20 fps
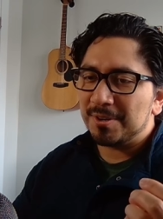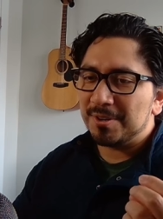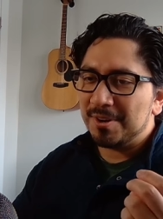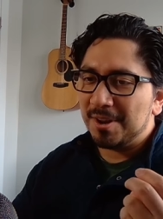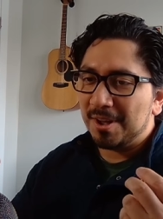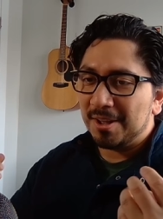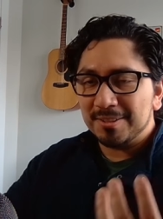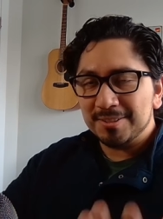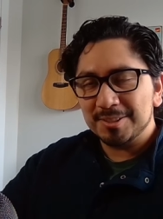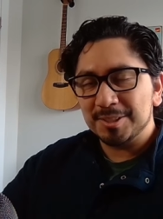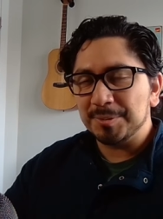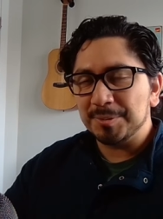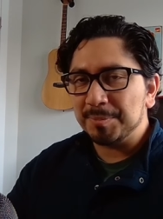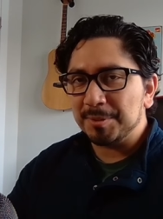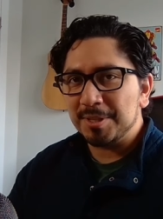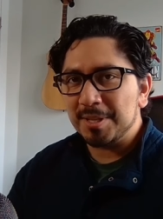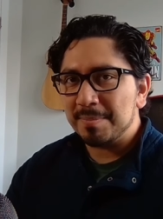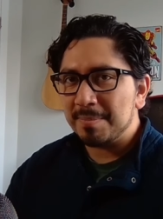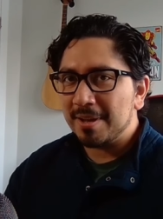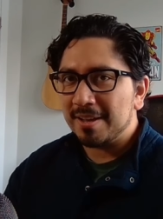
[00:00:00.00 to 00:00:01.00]

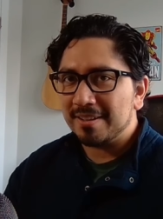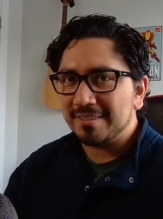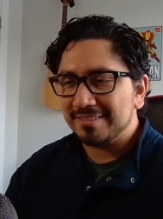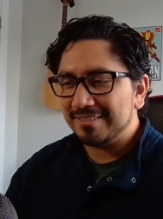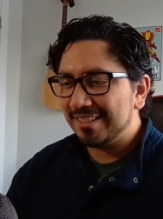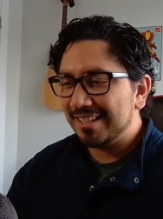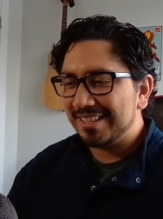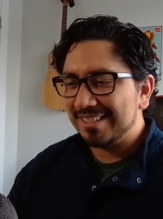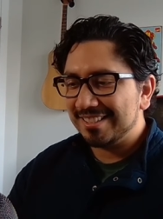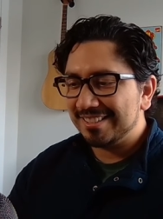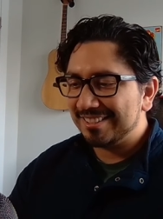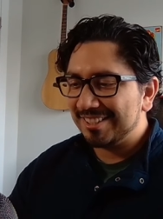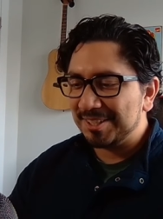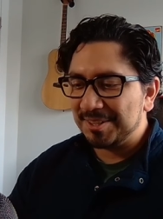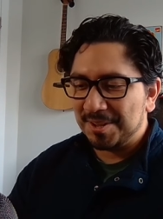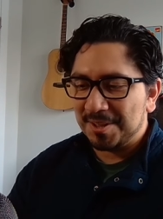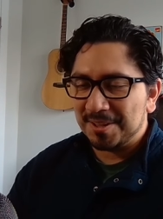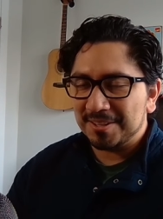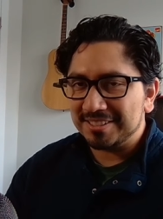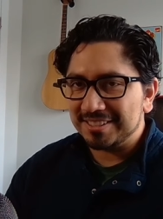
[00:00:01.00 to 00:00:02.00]
knowledgeable about like
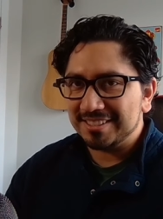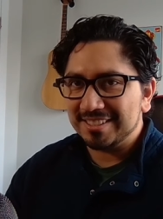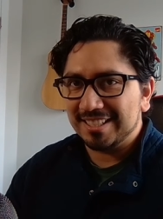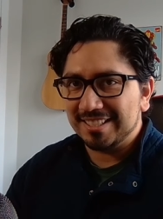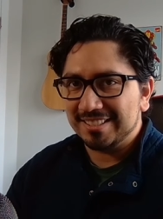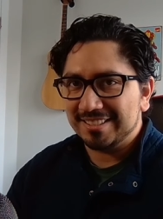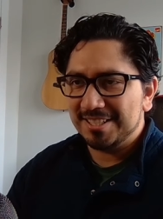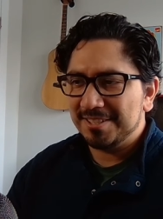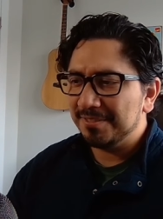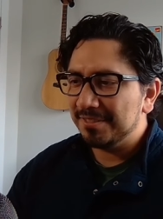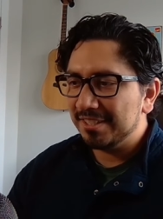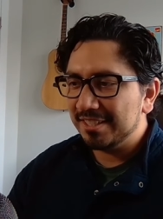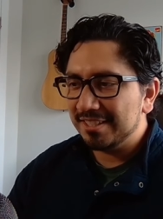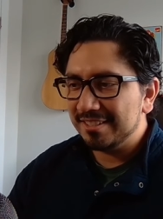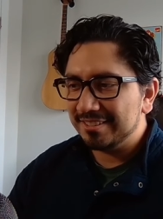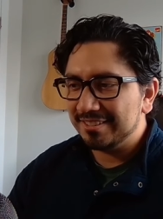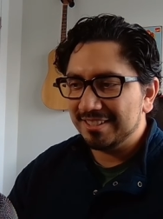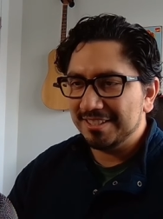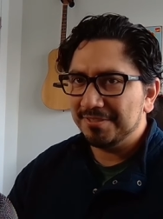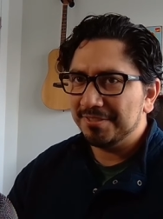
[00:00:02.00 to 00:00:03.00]
technology like
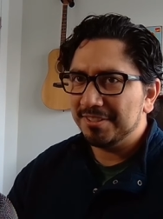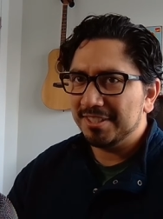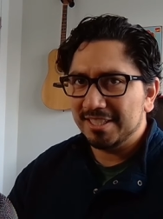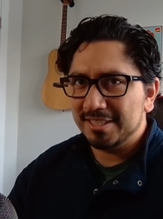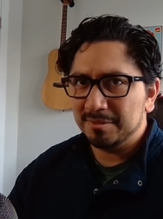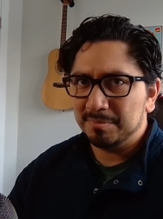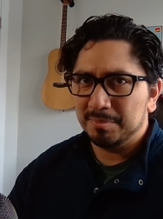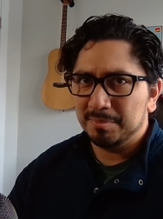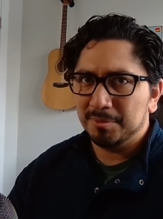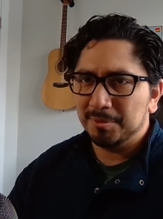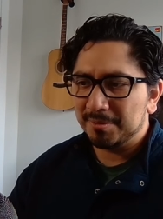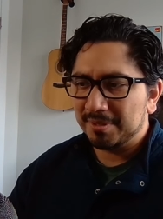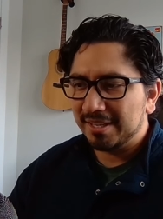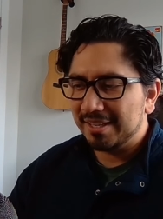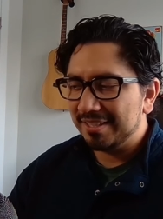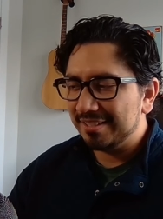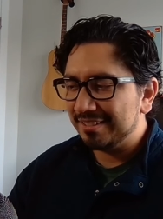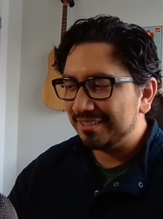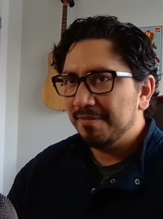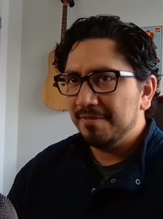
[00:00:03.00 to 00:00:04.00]
tvs dvds
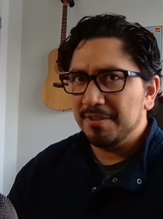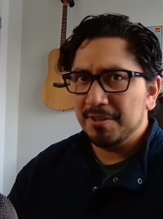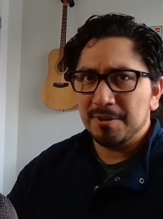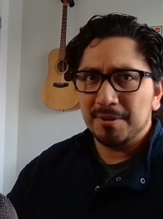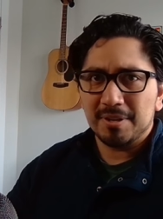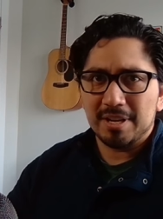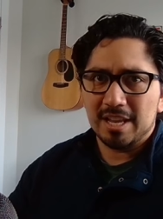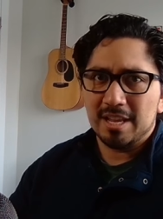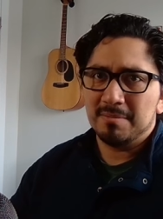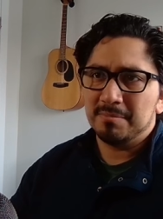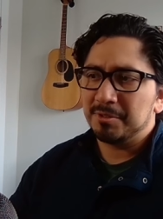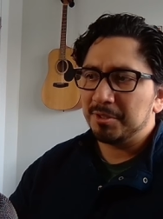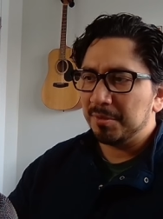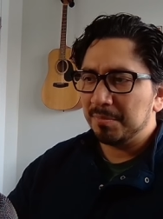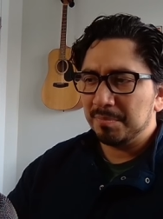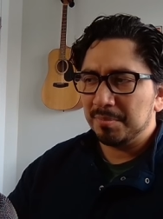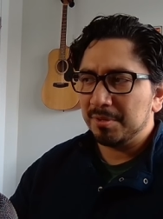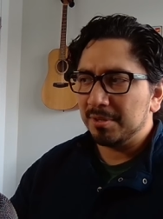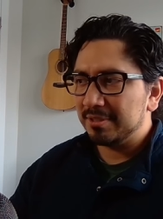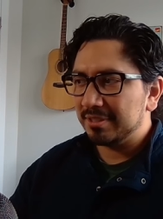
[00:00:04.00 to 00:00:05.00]
blu-rays video games
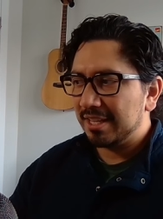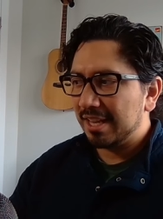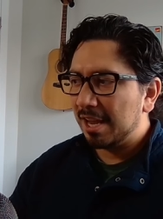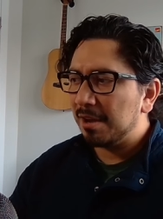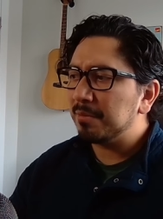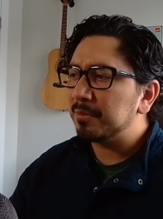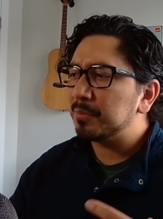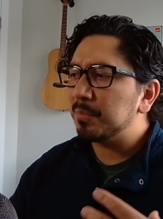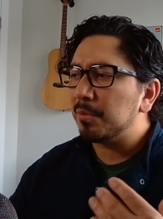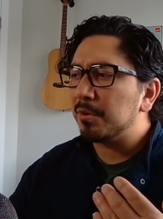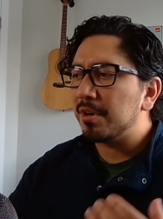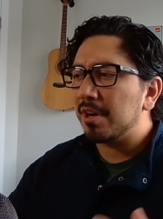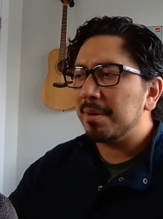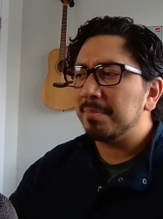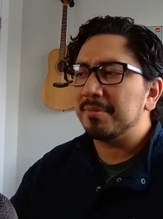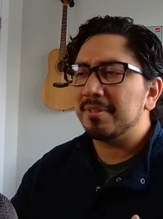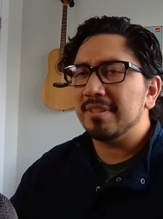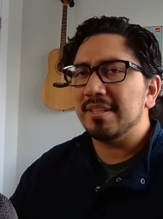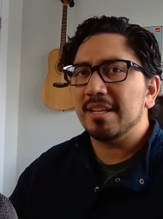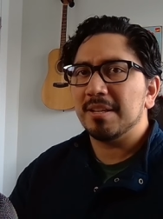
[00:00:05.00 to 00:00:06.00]
computers like i was more up
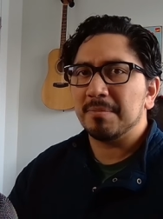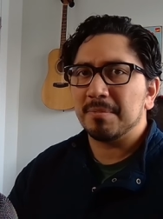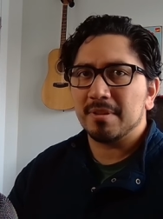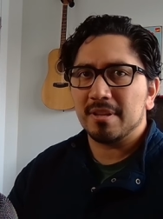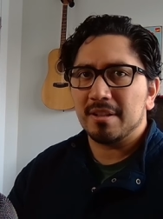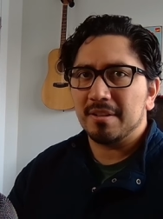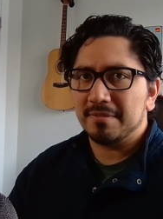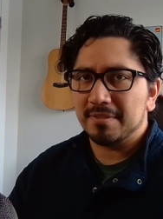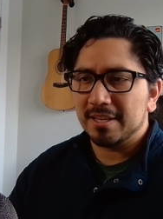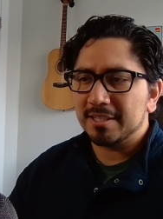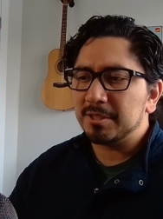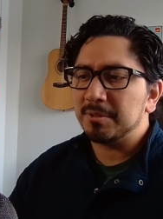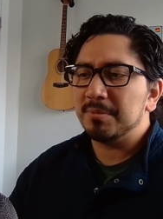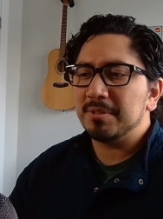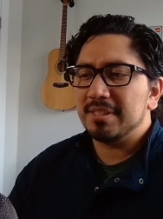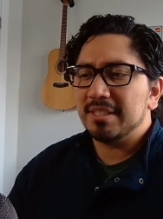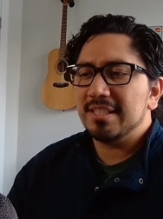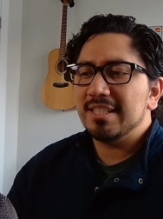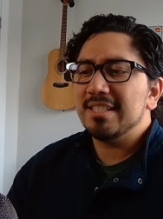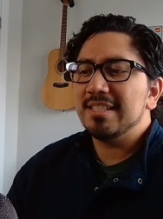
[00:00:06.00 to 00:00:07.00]
to date with all of that so it
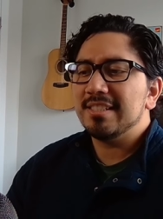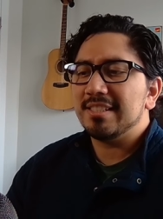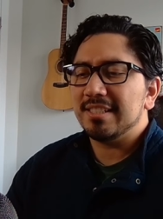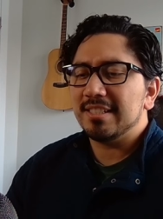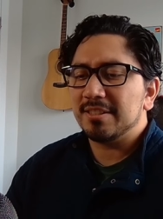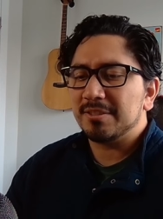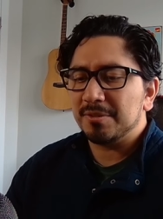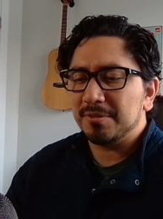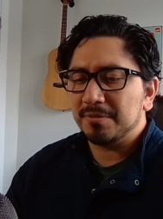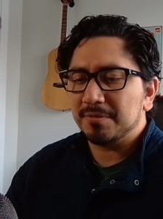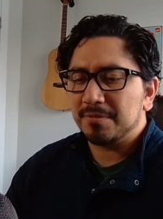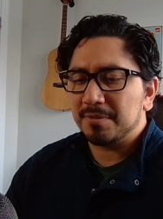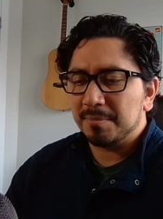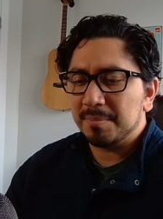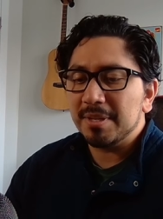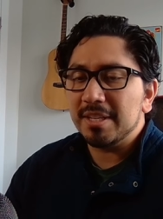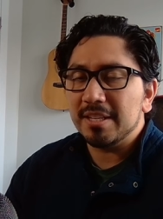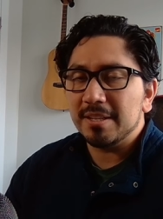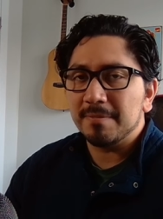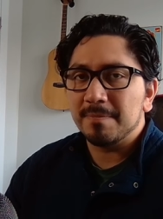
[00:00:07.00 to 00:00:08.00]
was easy to for
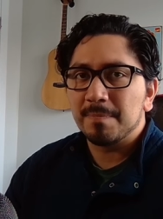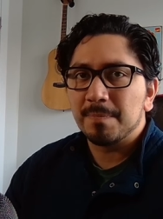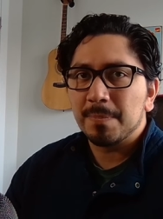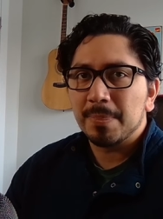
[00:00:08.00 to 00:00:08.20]
me